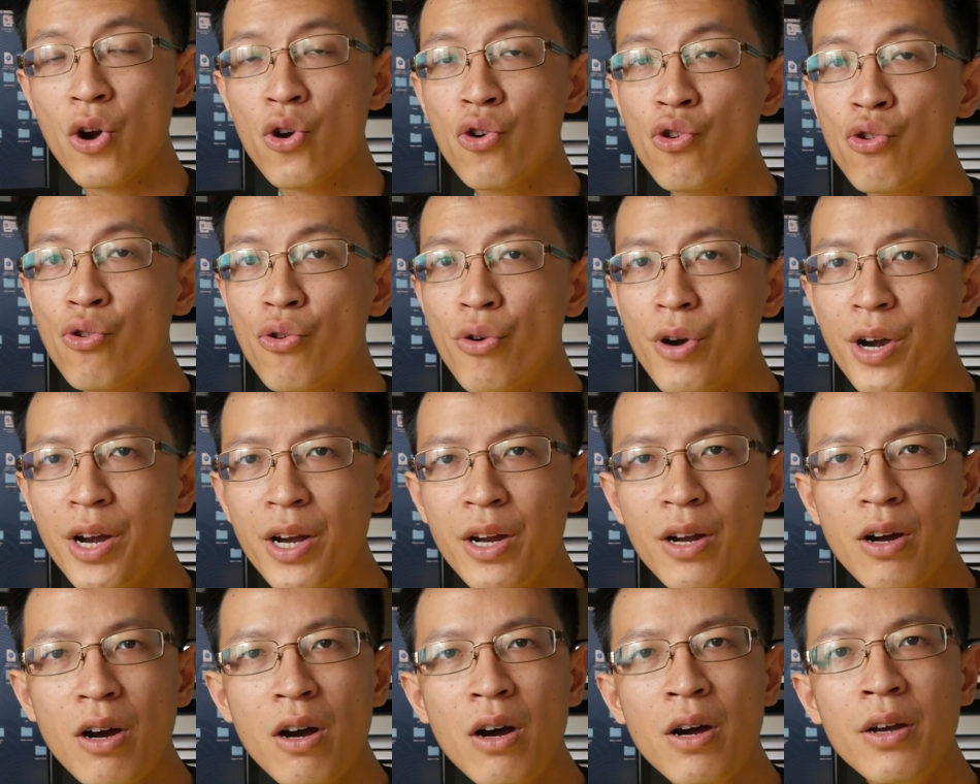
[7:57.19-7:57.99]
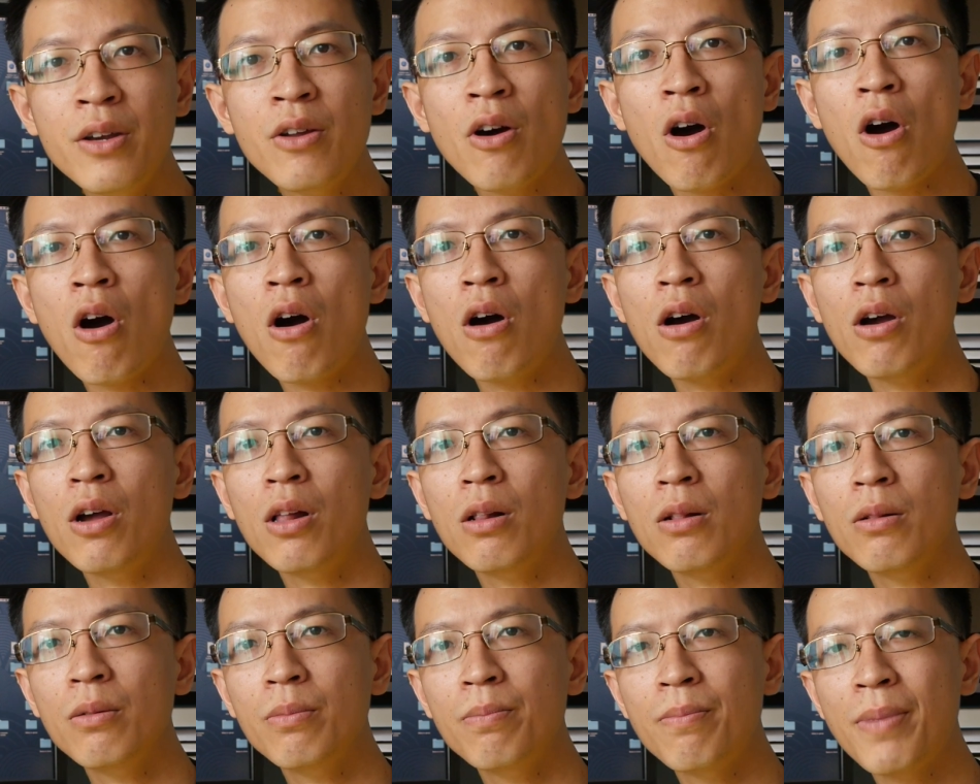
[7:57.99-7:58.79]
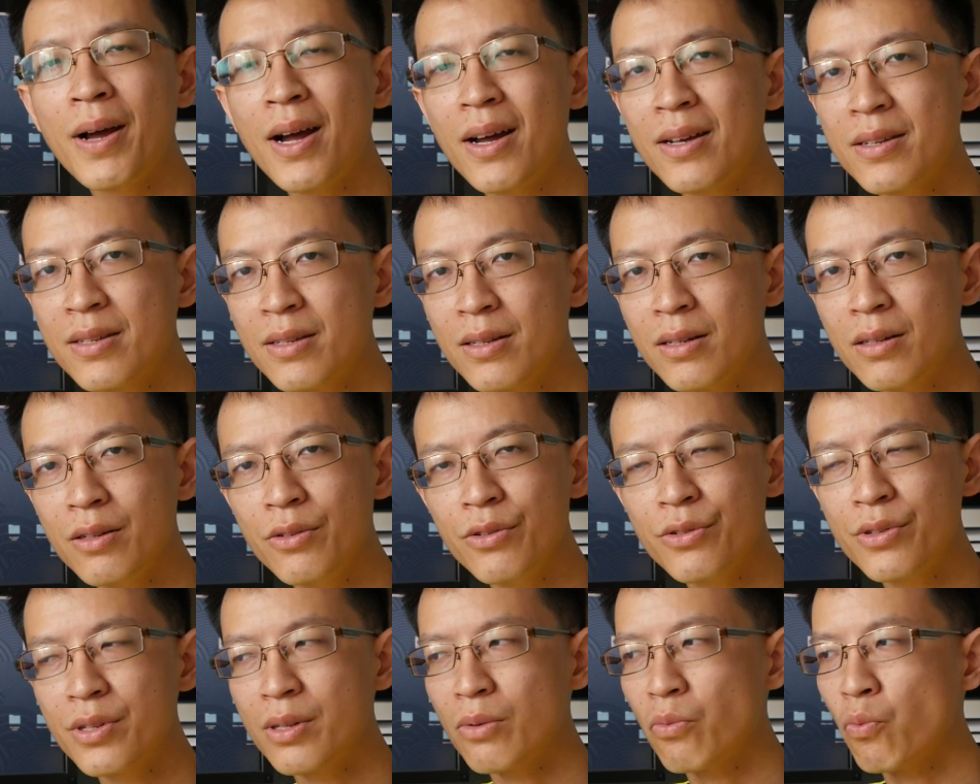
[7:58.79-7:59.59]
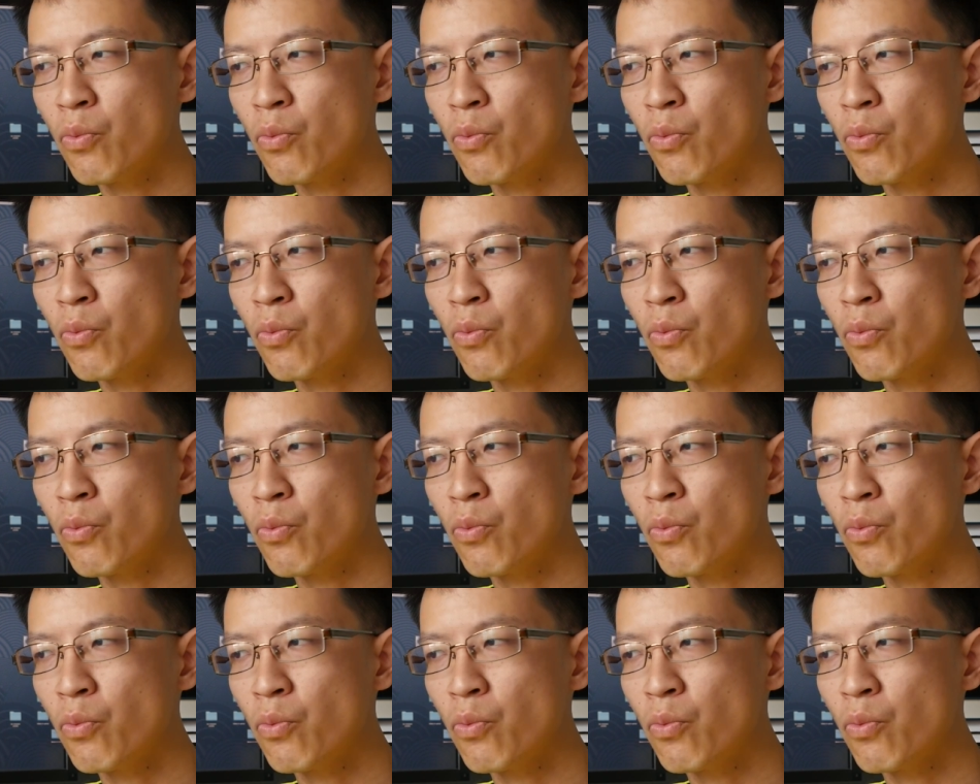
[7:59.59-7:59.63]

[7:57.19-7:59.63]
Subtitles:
crayon, oil, pastels,